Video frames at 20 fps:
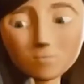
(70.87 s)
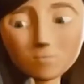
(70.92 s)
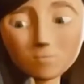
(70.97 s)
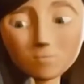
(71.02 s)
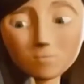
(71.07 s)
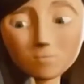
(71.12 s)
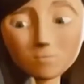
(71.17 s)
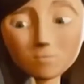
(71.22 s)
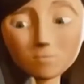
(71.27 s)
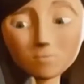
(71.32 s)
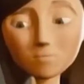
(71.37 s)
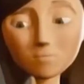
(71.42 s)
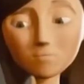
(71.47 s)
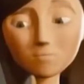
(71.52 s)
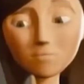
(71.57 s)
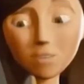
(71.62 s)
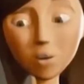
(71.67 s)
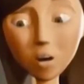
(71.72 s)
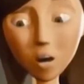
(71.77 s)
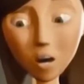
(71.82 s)
Hmm.
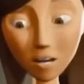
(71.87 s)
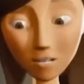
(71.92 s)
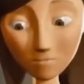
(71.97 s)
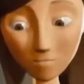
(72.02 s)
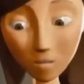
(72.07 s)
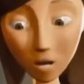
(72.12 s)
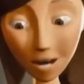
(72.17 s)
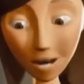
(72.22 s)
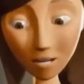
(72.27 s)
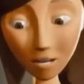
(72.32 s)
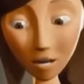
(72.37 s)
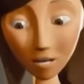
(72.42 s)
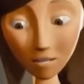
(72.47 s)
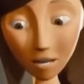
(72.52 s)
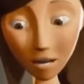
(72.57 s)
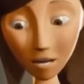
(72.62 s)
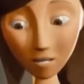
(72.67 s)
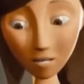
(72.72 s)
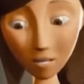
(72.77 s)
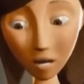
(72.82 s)
You look
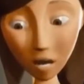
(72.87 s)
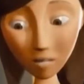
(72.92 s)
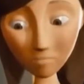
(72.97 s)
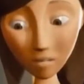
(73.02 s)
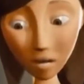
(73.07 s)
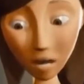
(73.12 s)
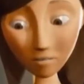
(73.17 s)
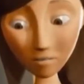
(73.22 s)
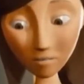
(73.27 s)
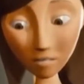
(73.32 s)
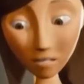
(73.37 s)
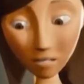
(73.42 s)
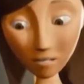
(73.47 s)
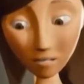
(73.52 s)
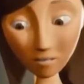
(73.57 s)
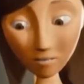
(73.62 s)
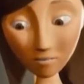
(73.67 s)
pretty excited about